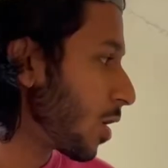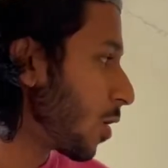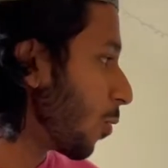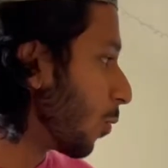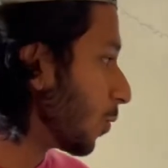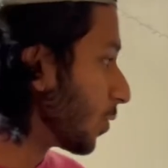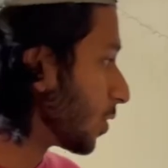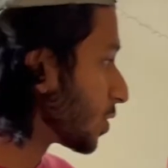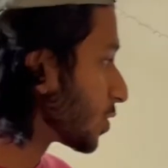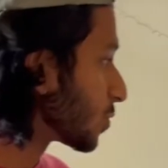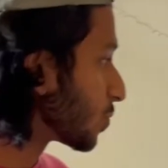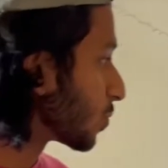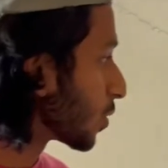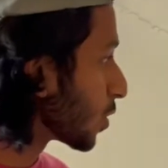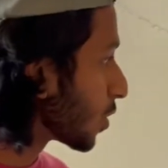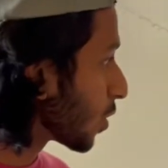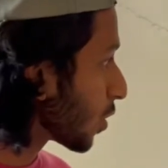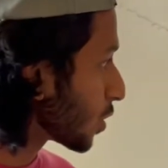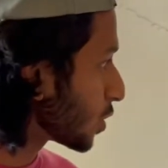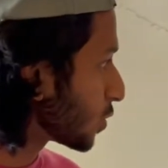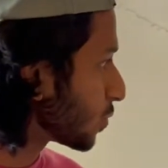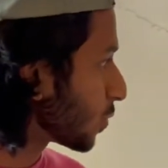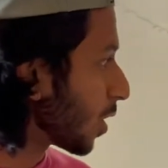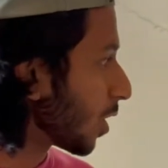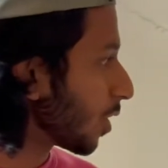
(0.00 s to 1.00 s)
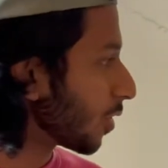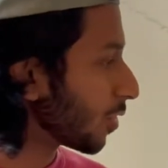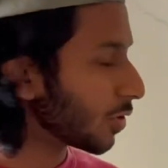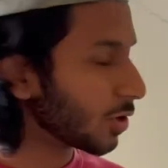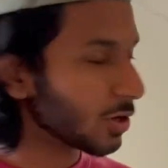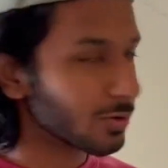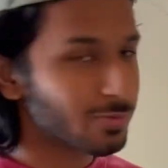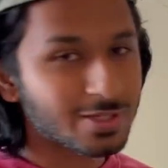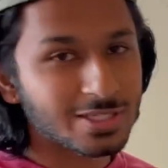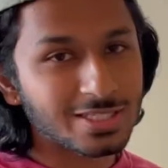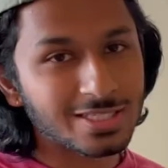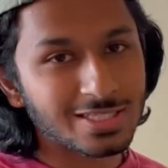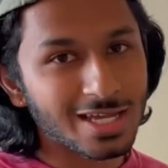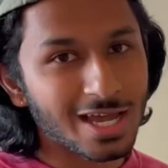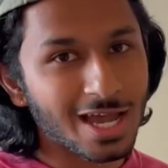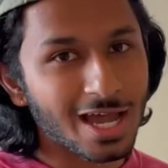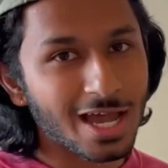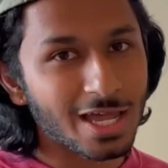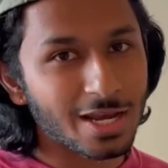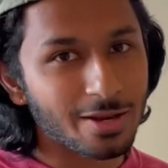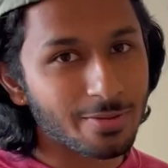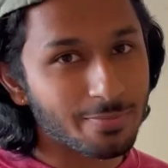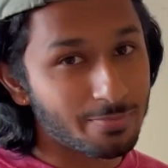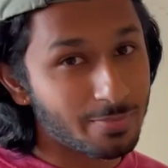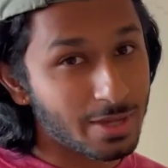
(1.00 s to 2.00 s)
With a smart
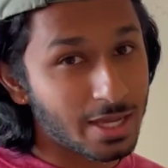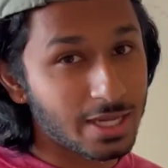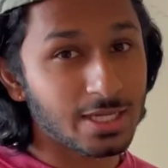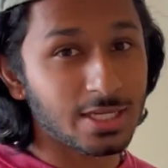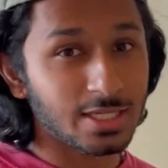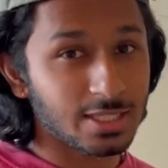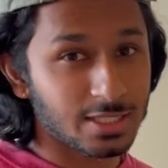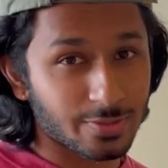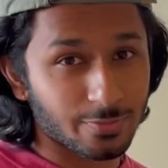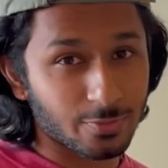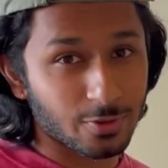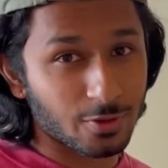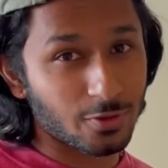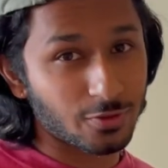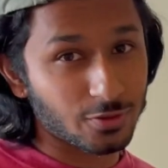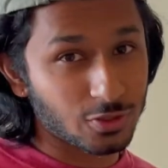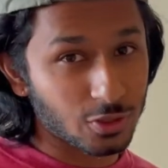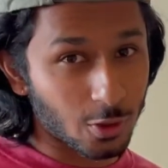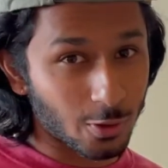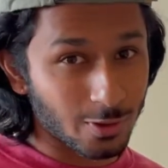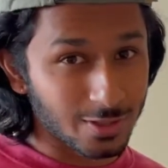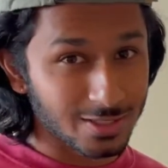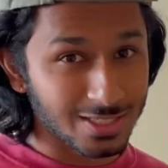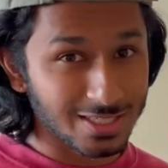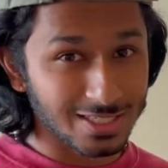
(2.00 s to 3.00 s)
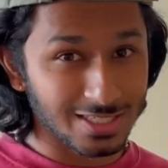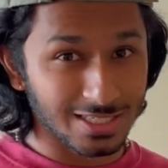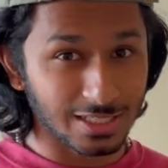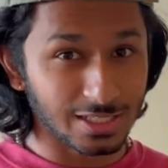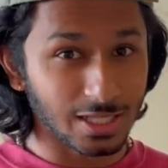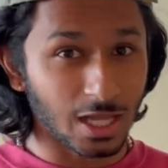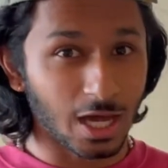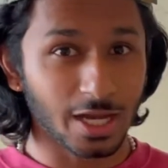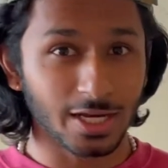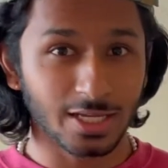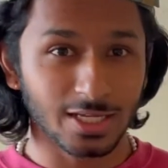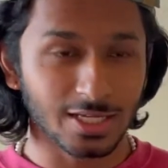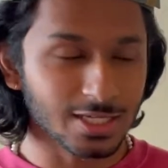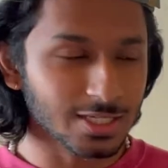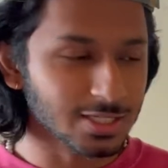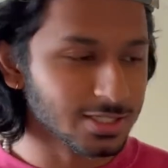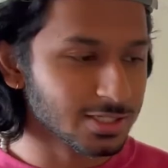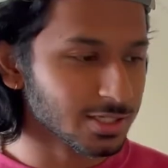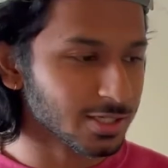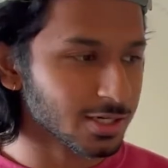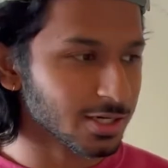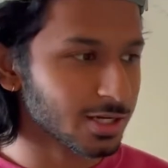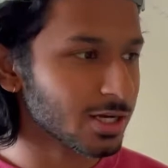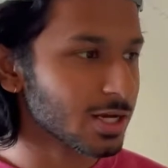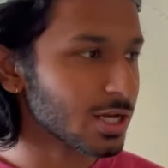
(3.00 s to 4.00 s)
thermostat, making some of those choices a lot
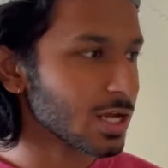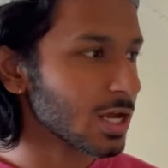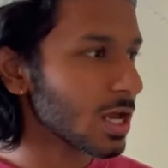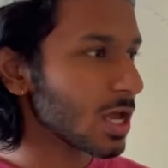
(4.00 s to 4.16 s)
easier.